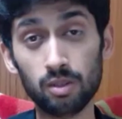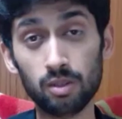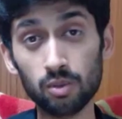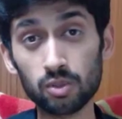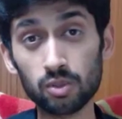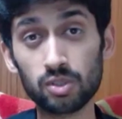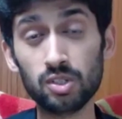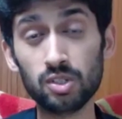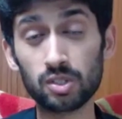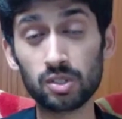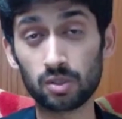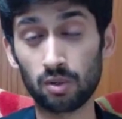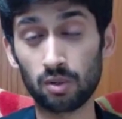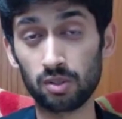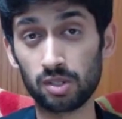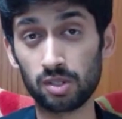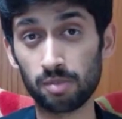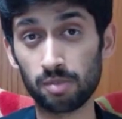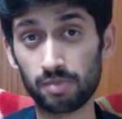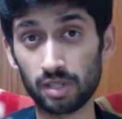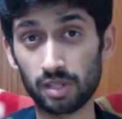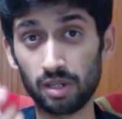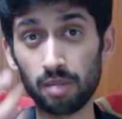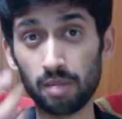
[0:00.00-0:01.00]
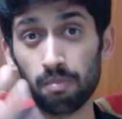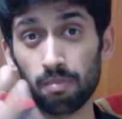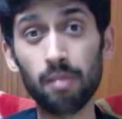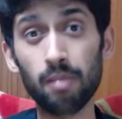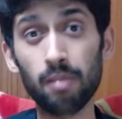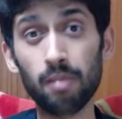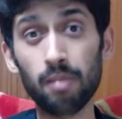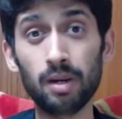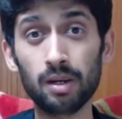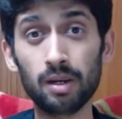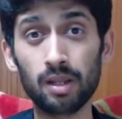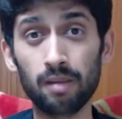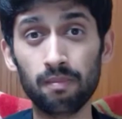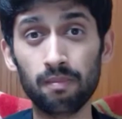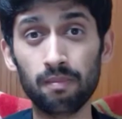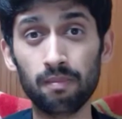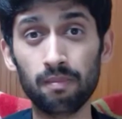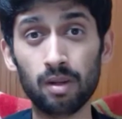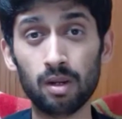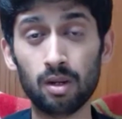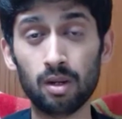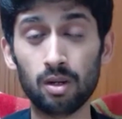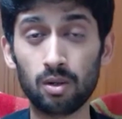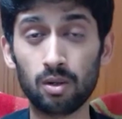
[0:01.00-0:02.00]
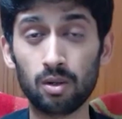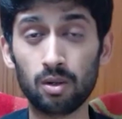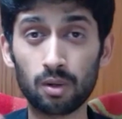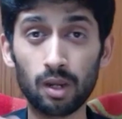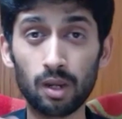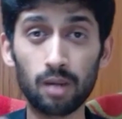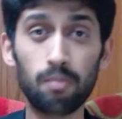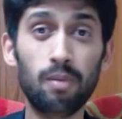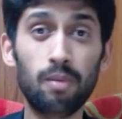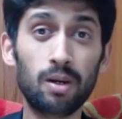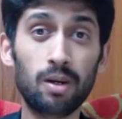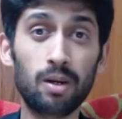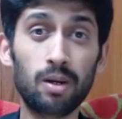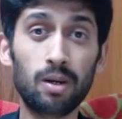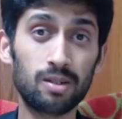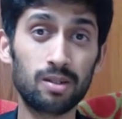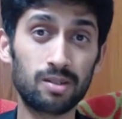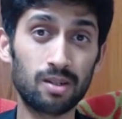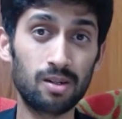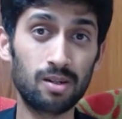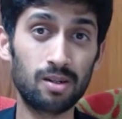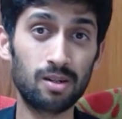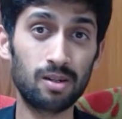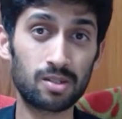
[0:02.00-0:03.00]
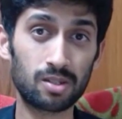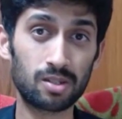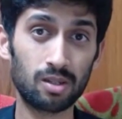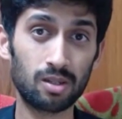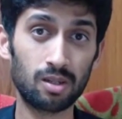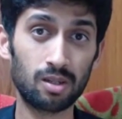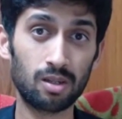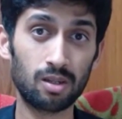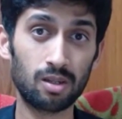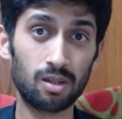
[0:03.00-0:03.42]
use these concepts and implement them to get better results